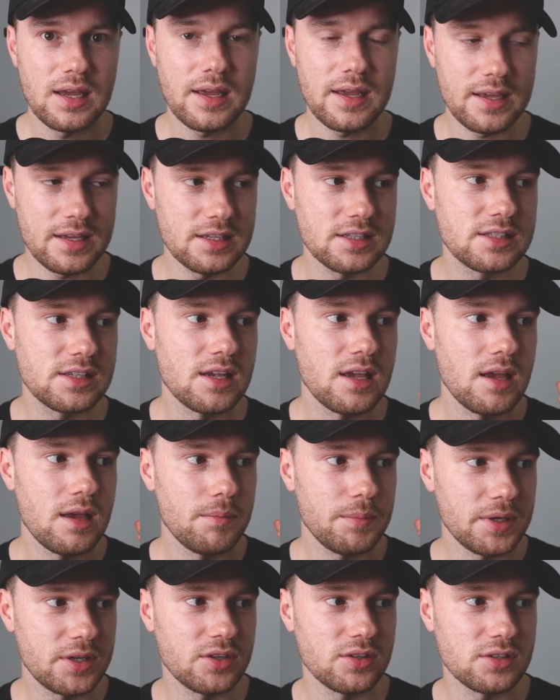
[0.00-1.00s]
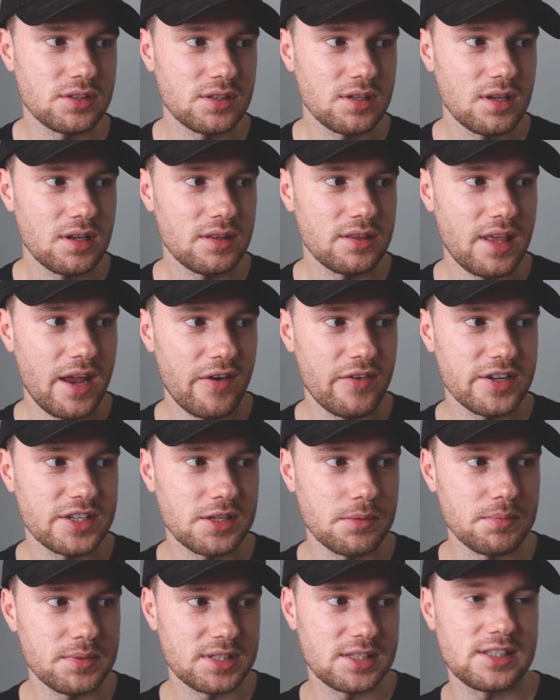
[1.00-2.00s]
is because there
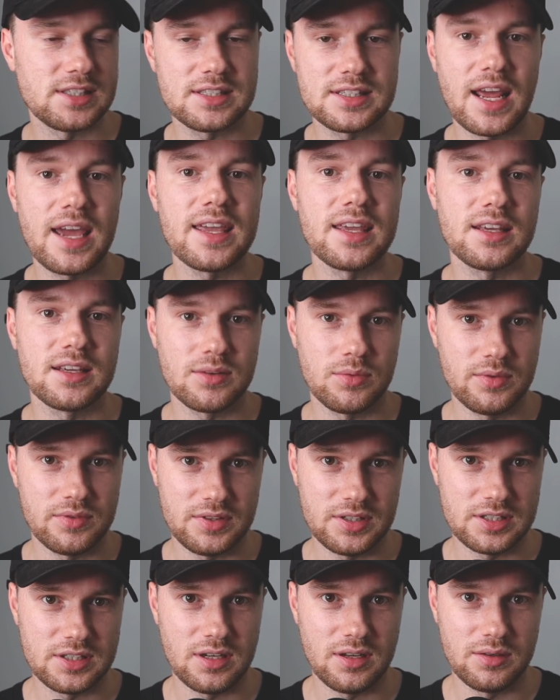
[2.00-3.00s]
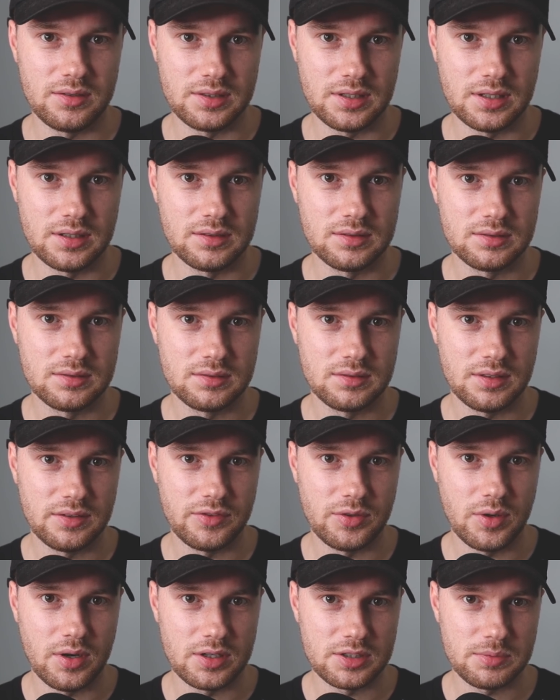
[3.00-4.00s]
is a mistake with this logo,
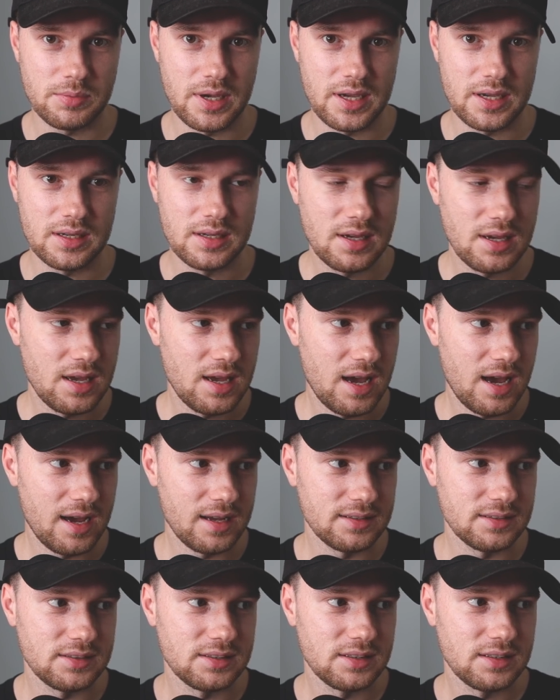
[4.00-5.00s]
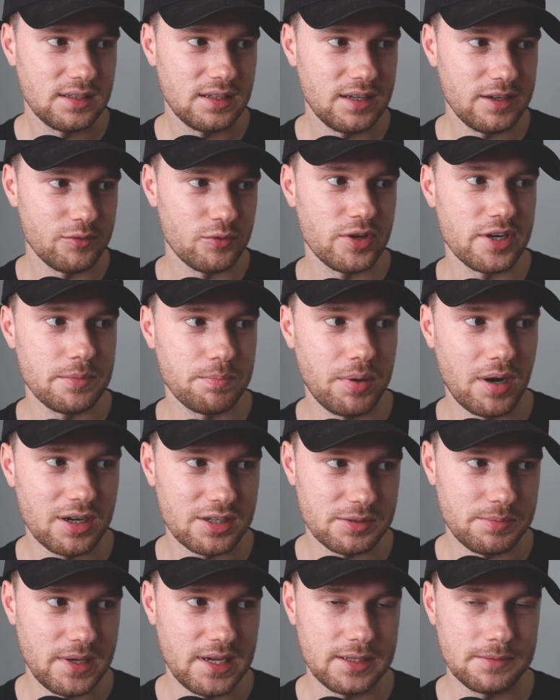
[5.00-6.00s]
if you ask me, and it really
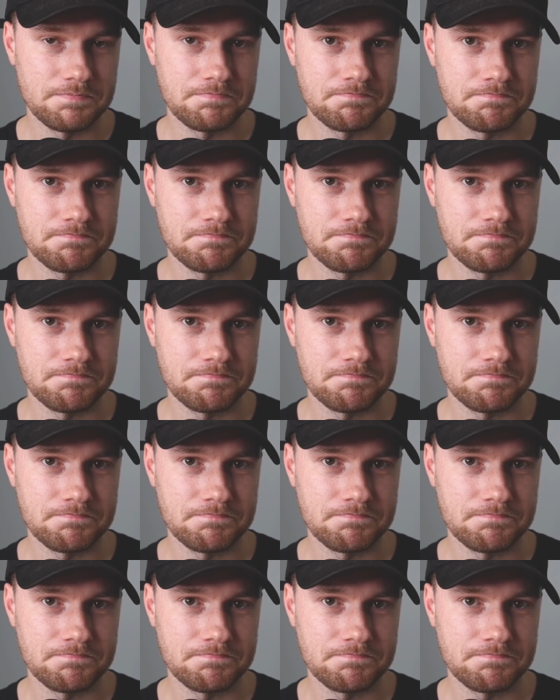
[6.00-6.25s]
bugs me.